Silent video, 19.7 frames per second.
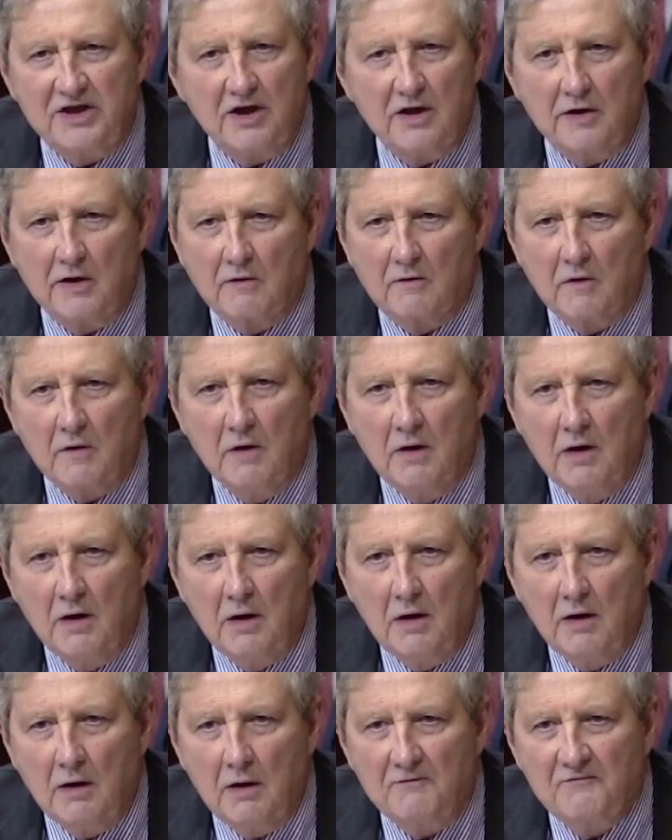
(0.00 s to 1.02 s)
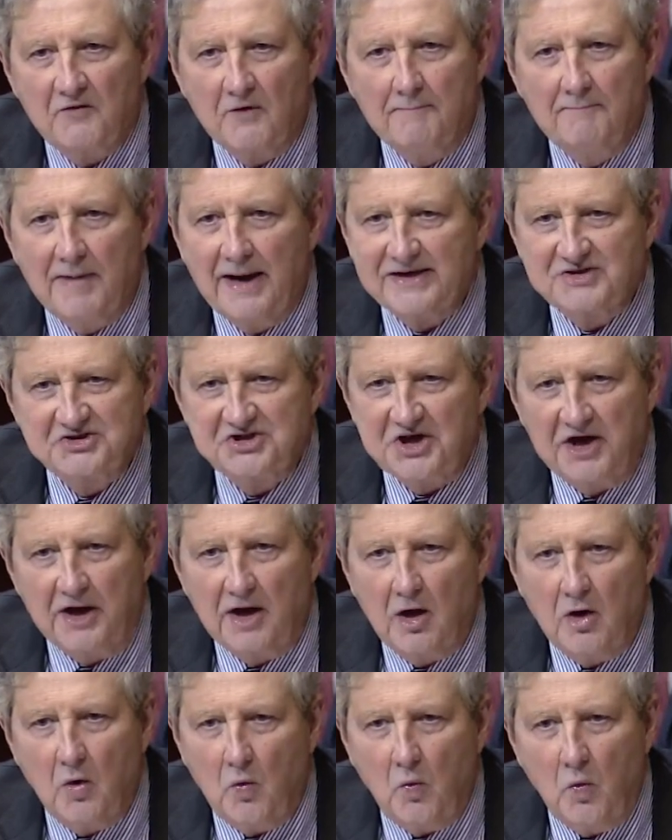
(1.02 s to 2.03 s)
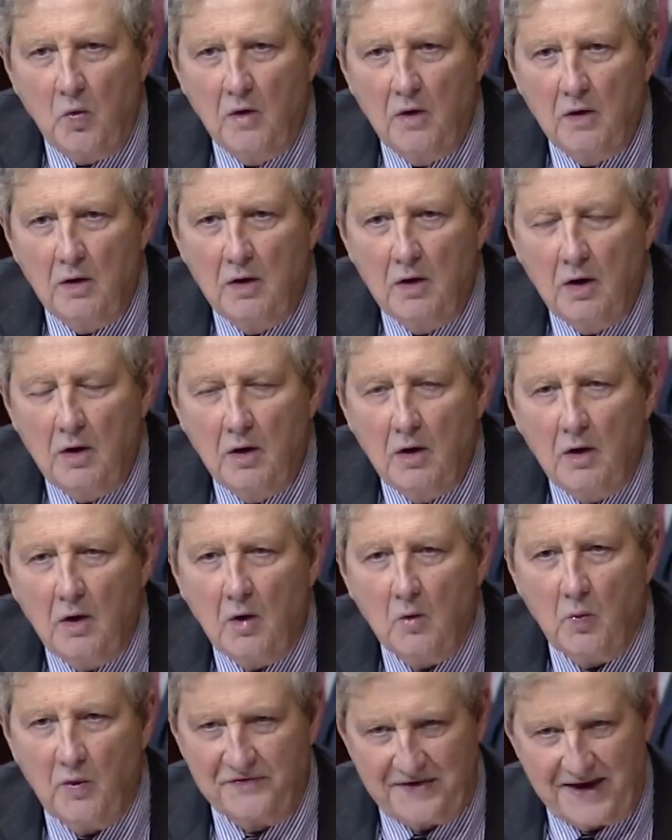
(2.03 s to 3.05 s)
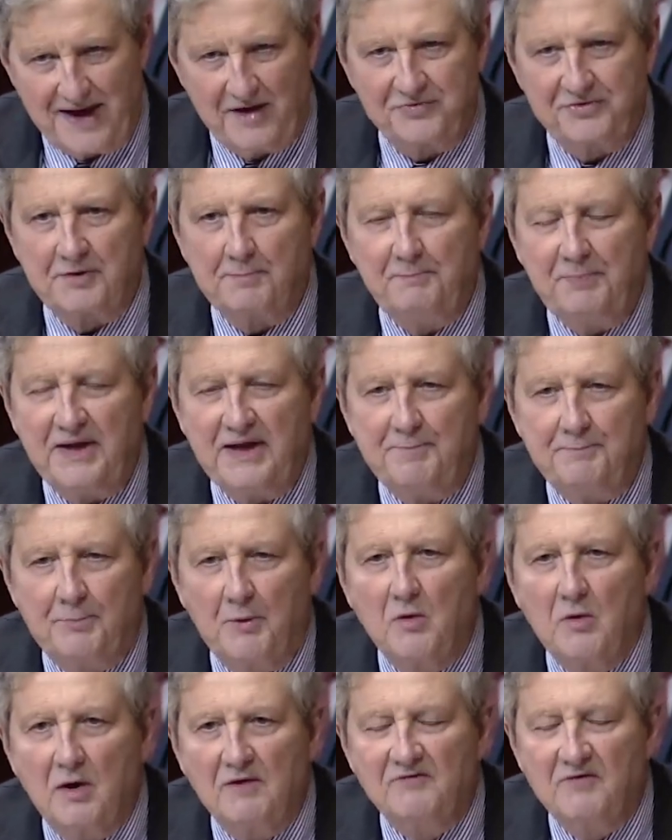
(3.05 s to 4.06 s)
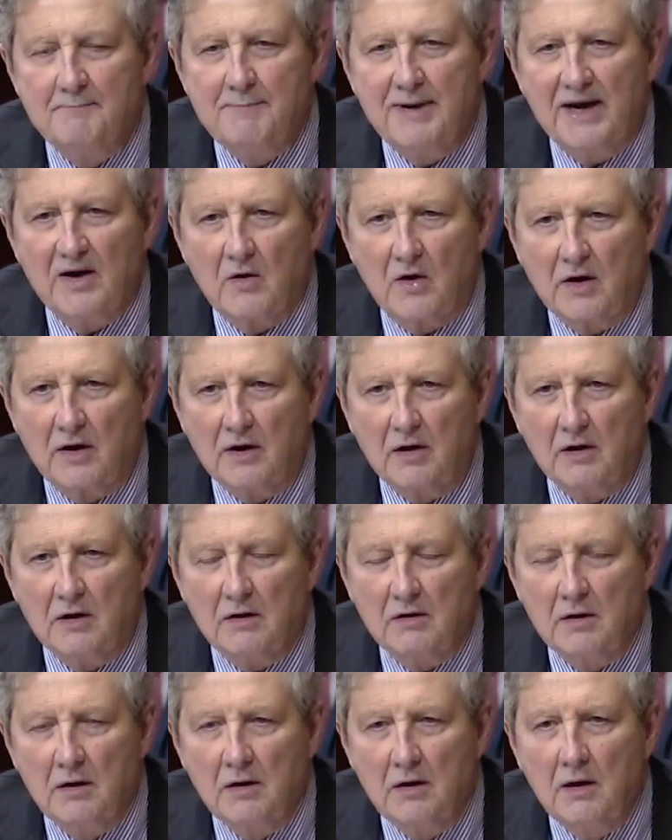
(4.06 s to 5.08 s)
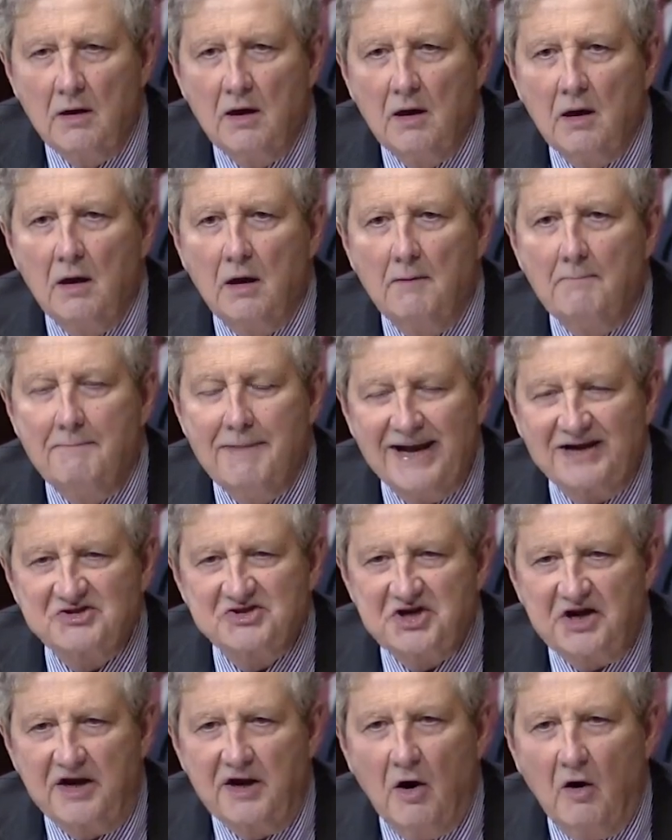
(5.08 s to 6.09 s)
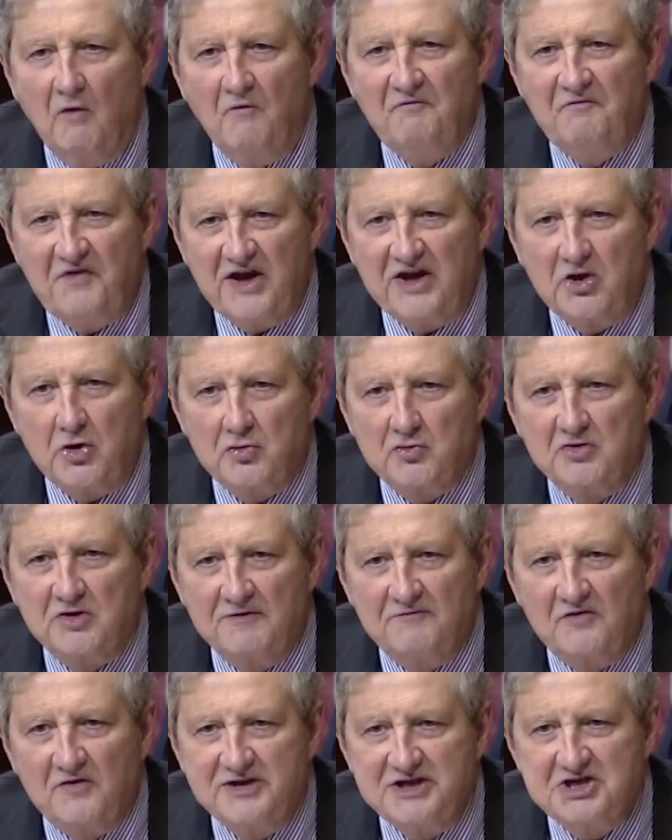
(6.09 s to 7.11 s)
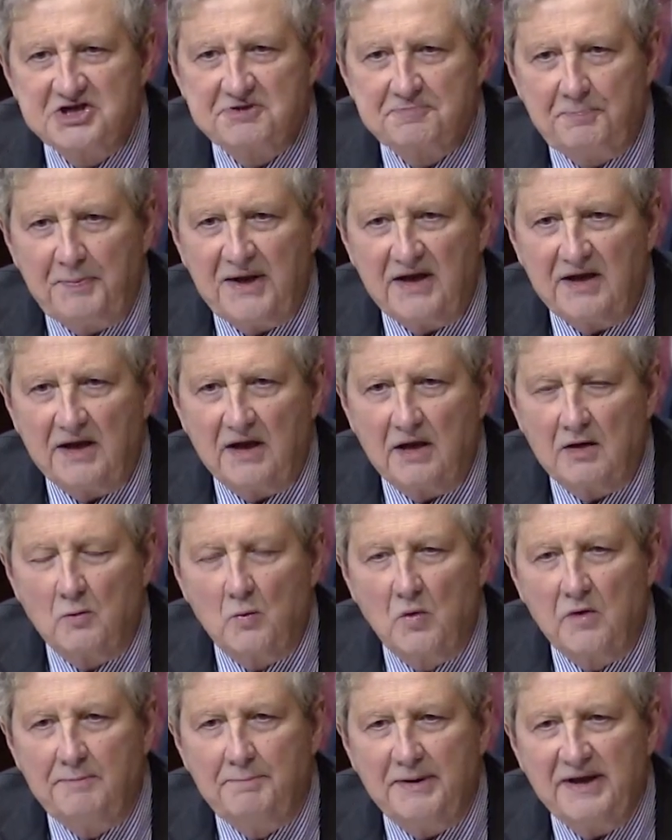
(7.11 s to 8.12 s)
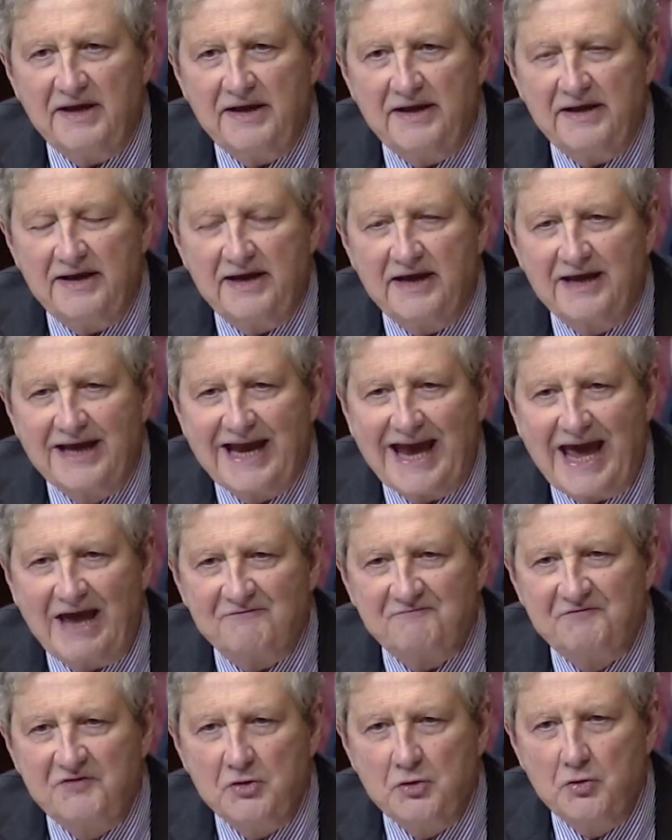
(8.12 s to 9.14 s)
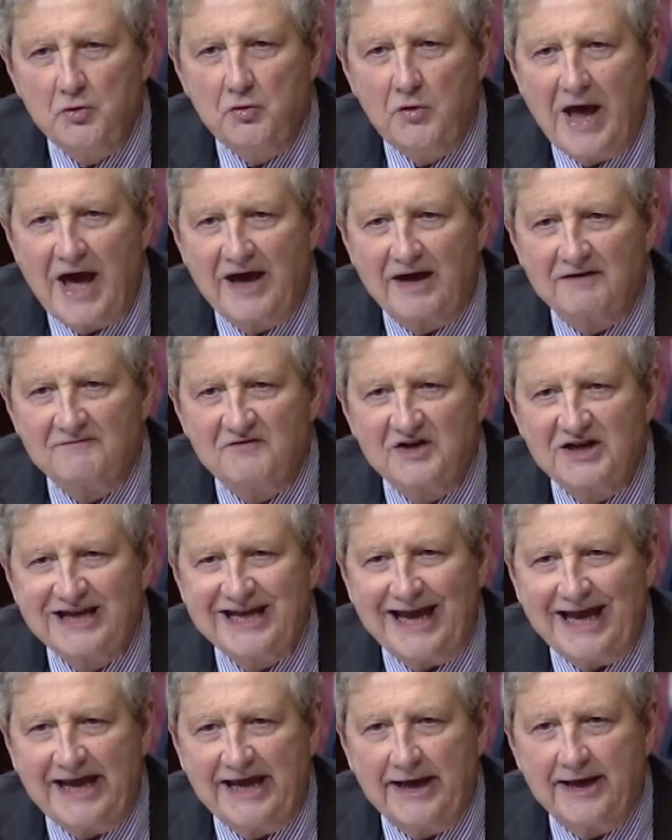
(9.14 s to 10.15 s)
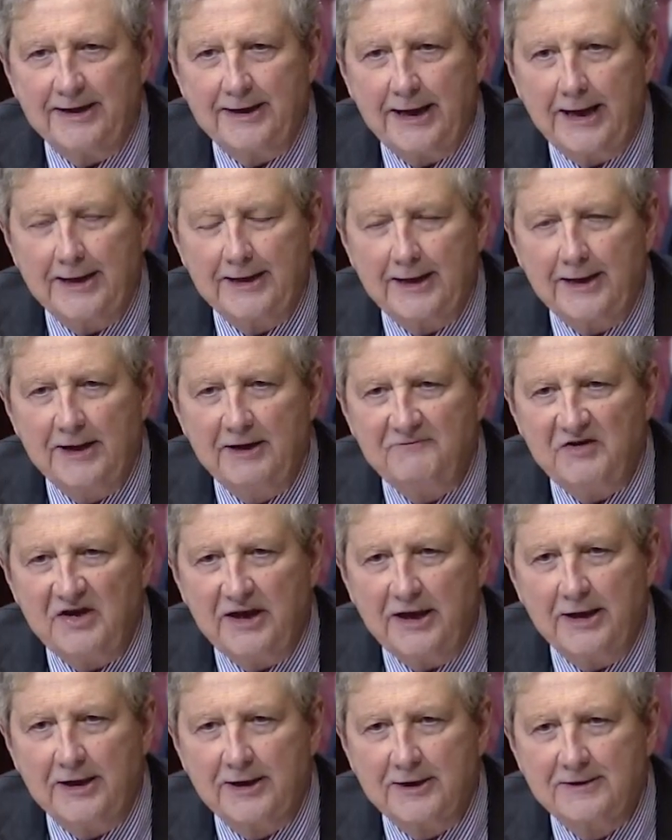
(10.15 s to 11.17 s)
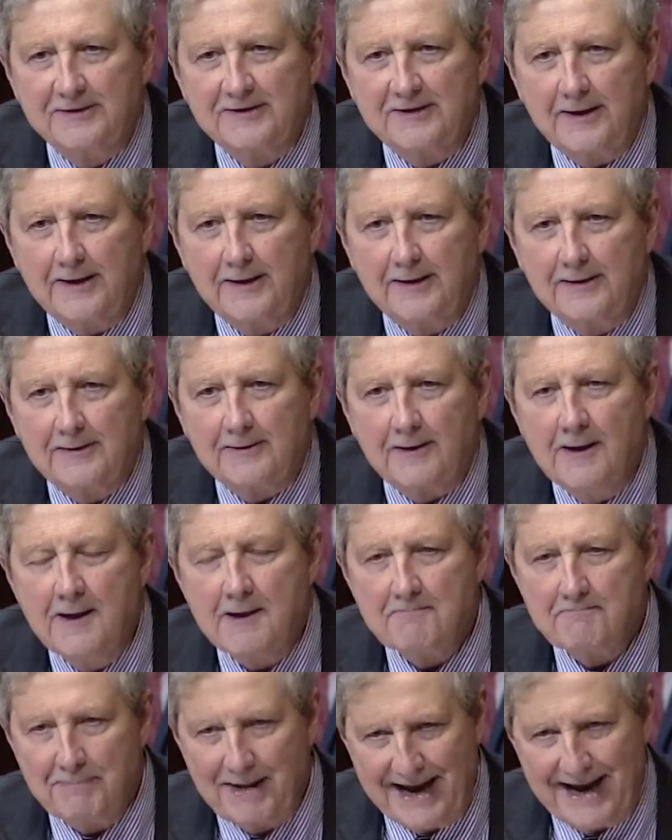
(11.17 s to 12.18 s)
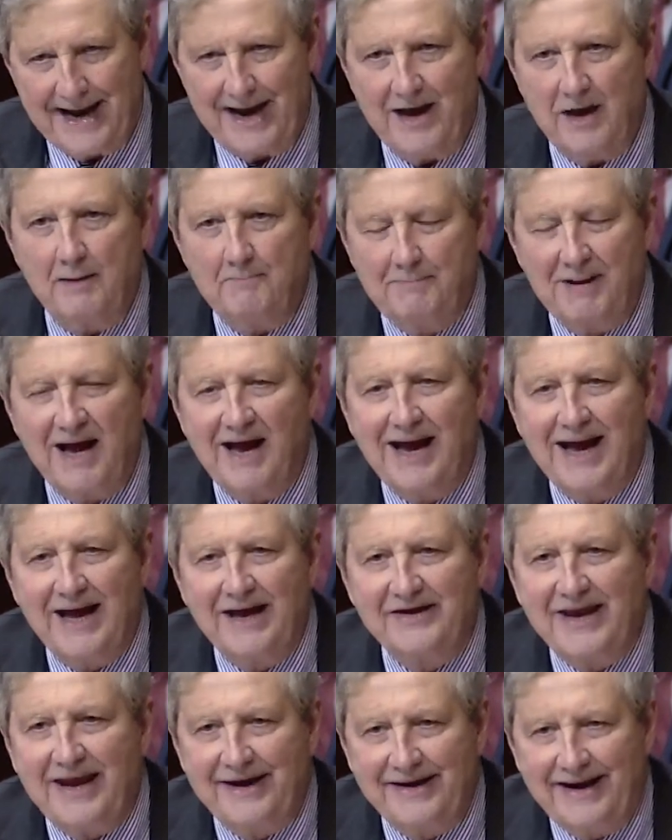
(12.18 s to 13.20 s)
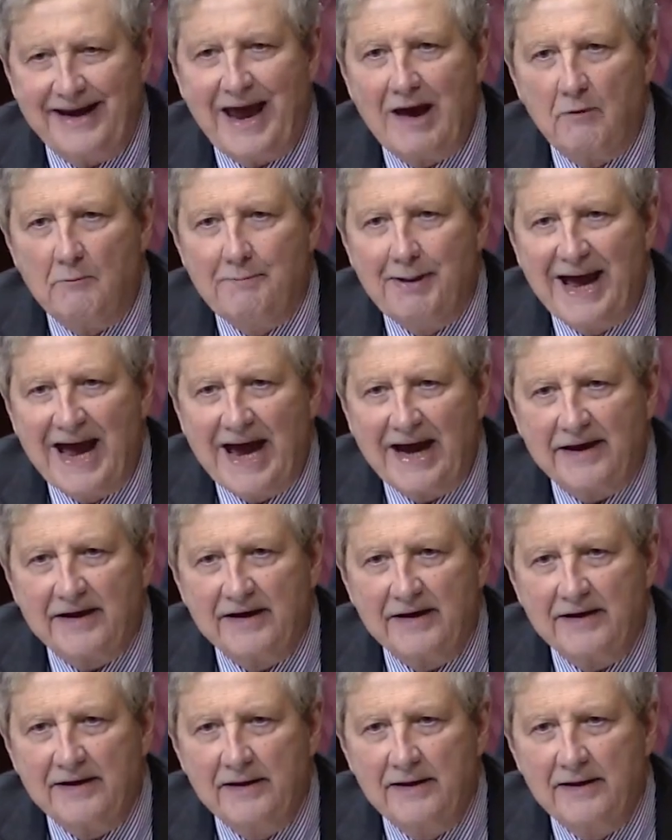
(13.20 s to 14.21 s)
year from Mexico. Without the people of America, Mexico, figuratively speaking, would be eating cat food out of a can and living in a tent behind an outback.